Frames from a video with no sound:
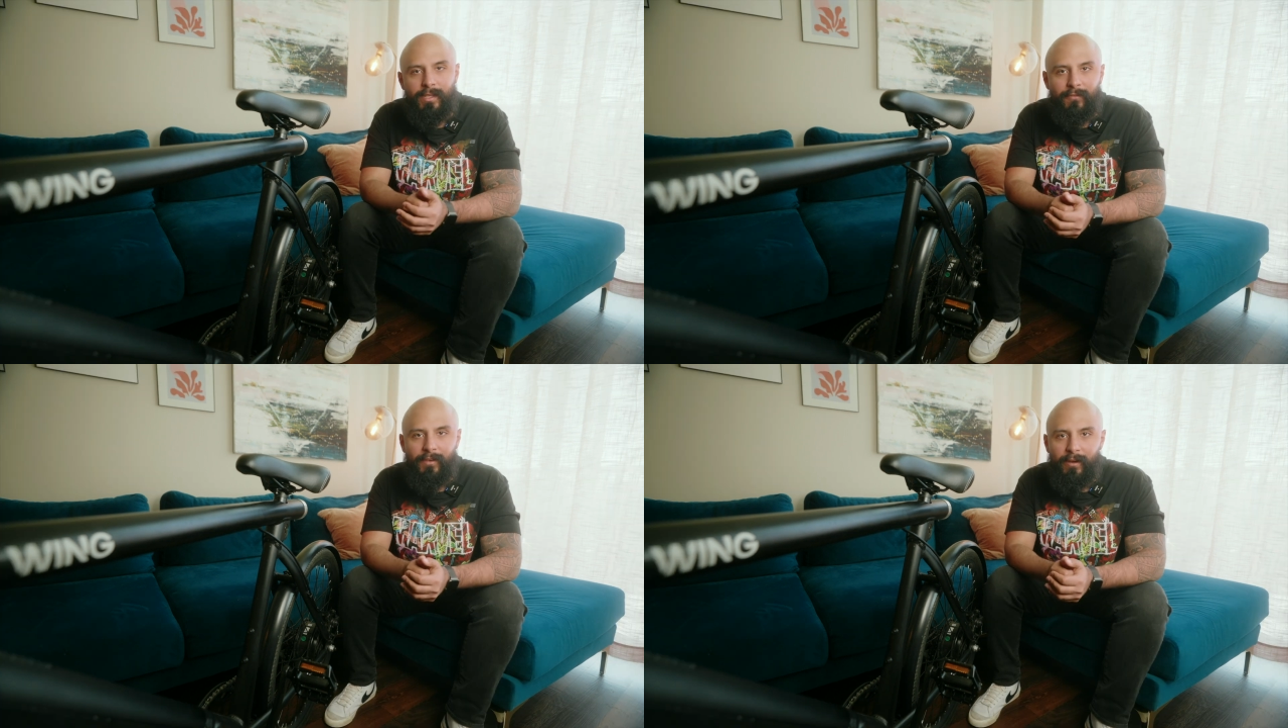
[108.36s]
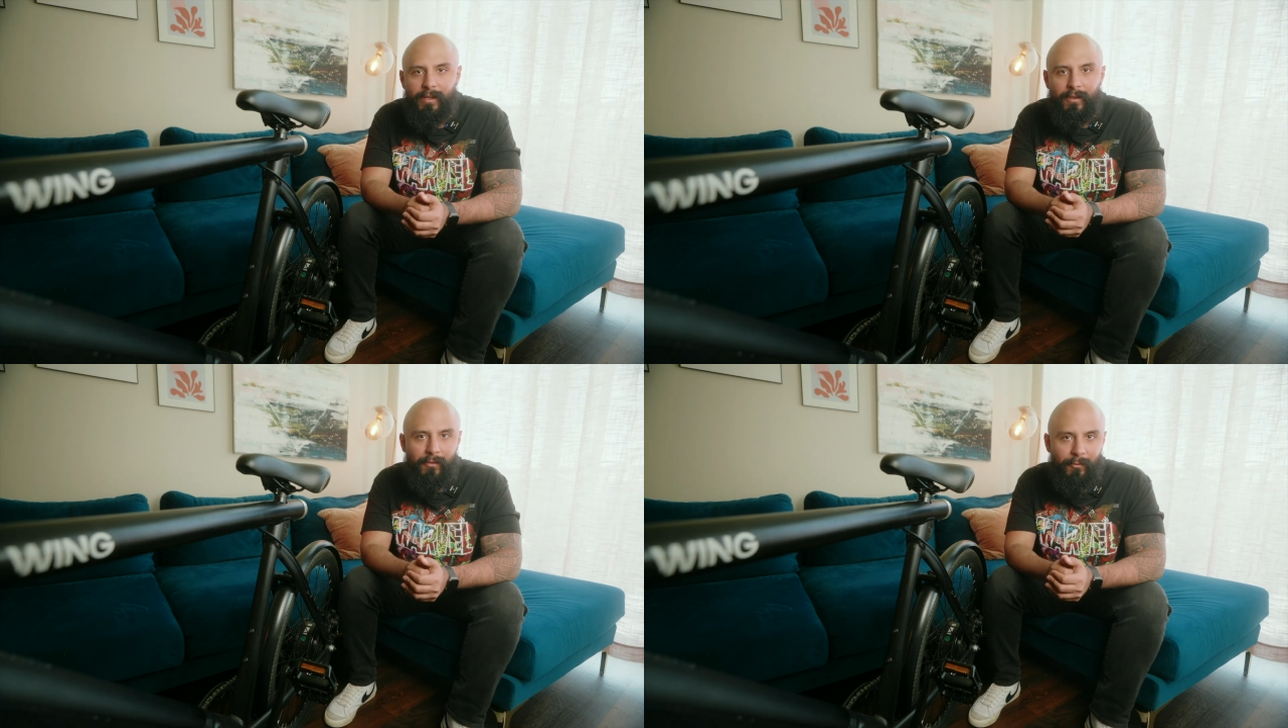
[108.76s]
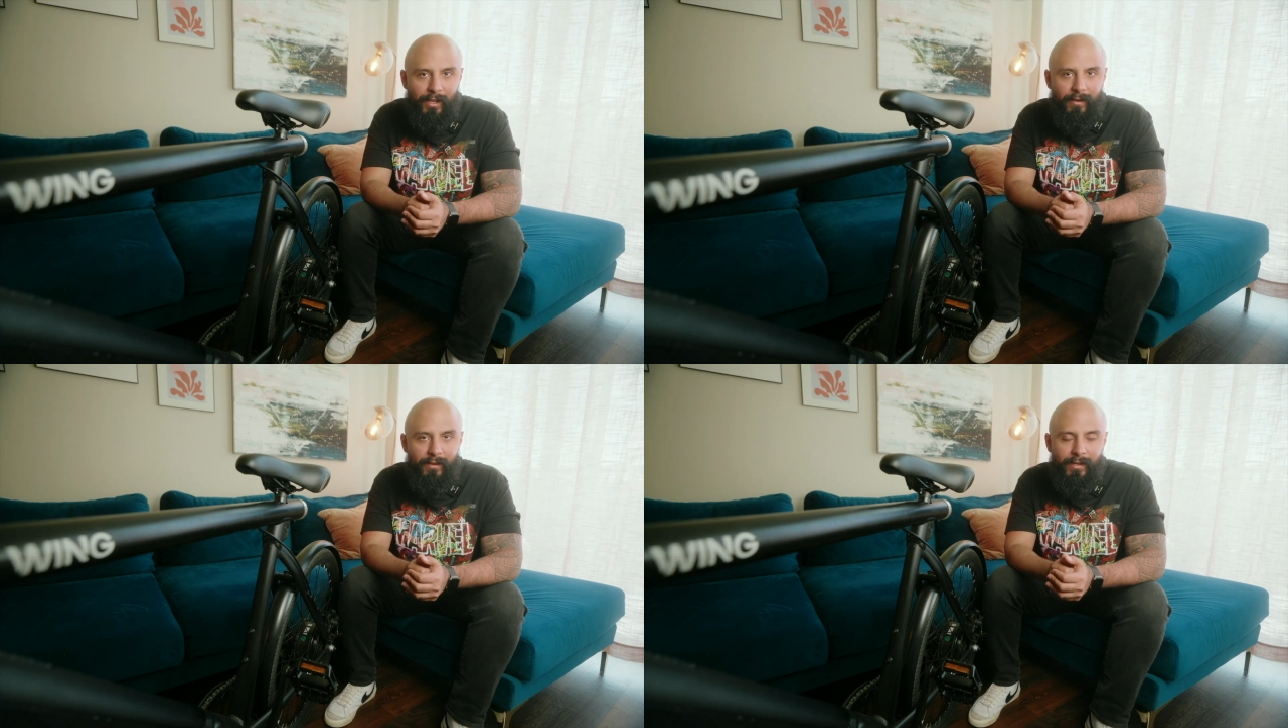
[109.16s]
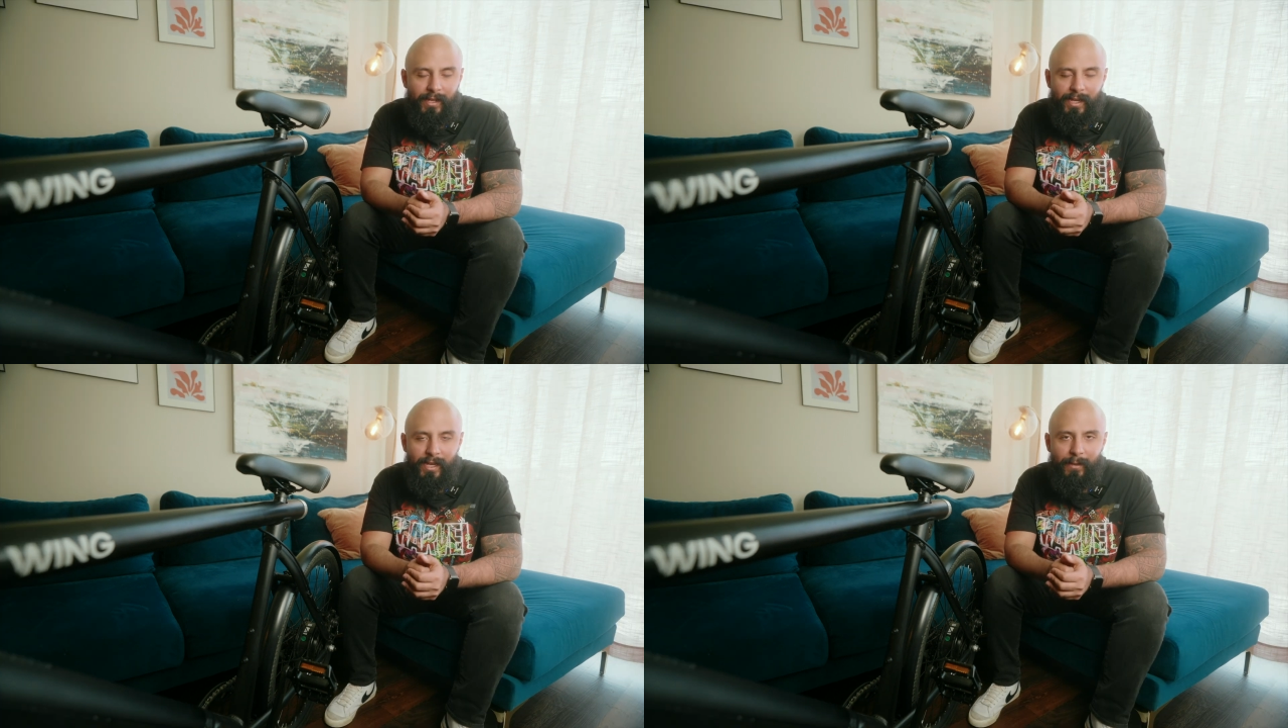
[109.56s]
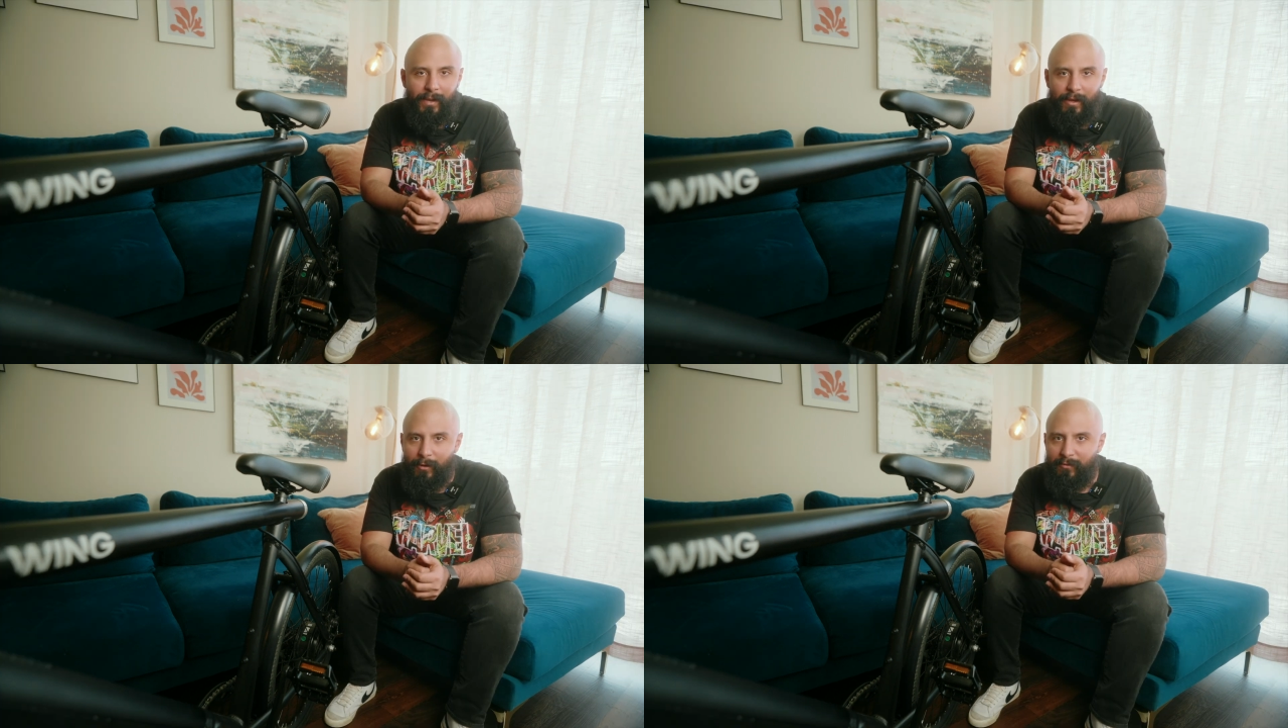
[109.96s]
gonna vary on the rider.
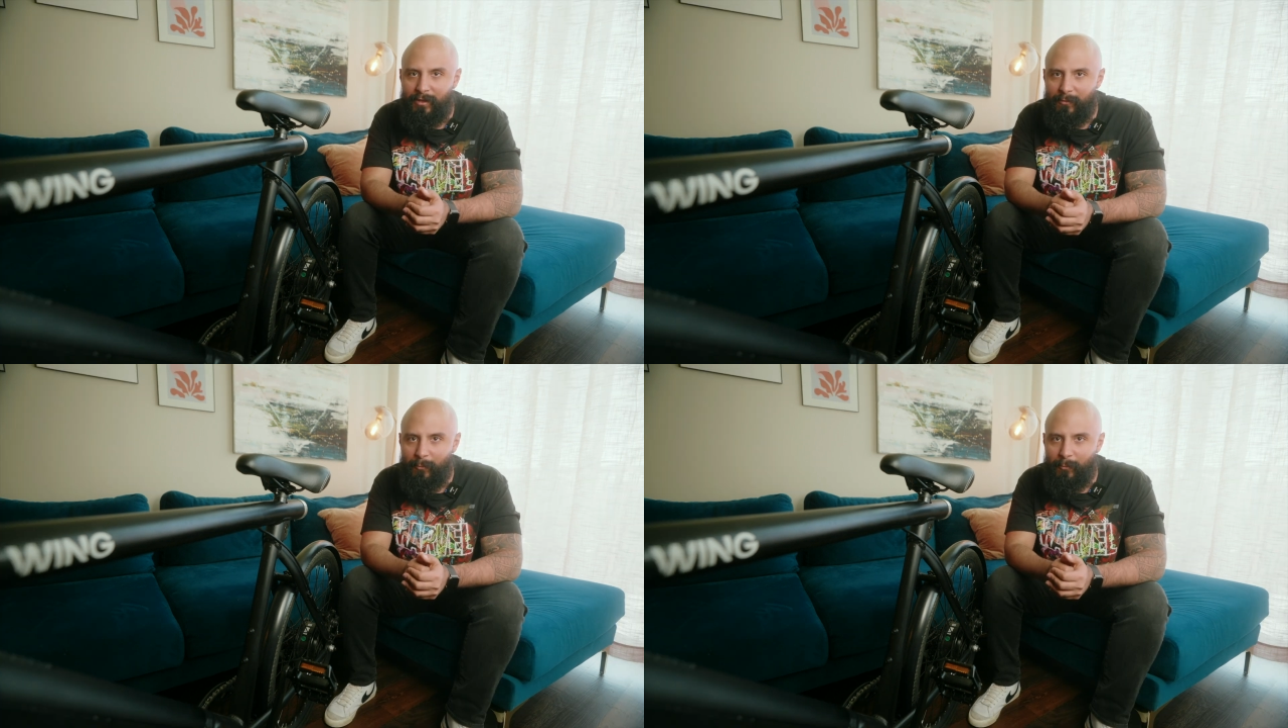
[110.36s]
I roughly